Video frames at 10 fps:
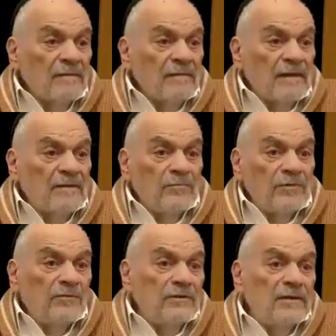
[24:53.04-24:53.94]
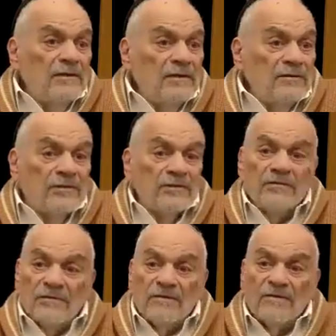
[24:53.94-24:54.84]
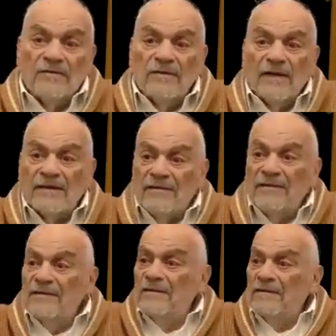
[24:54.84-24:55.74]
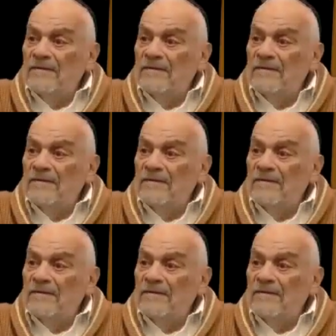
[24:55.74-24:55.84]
That mutilating children's a good idea.